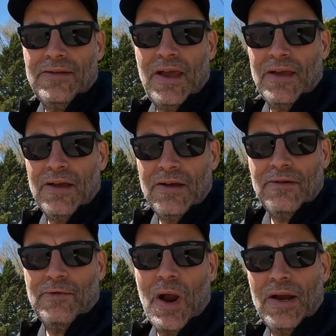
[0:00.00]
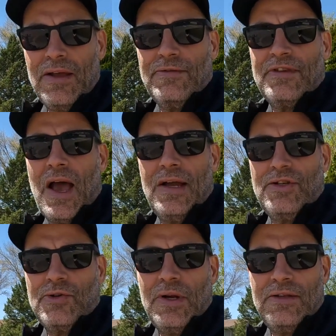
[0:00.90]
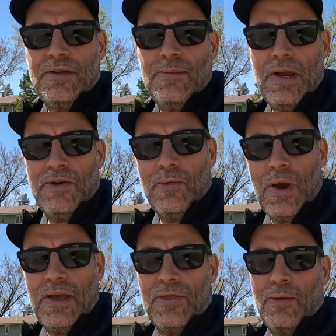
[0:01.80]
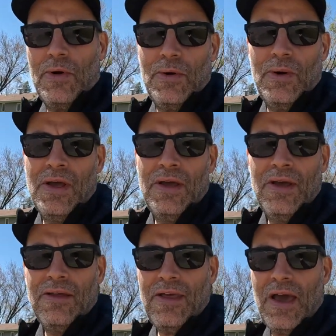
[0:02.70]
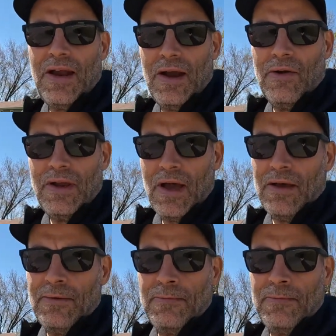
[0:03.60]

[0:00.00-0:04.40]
taking a variety of side streets to make your way through that area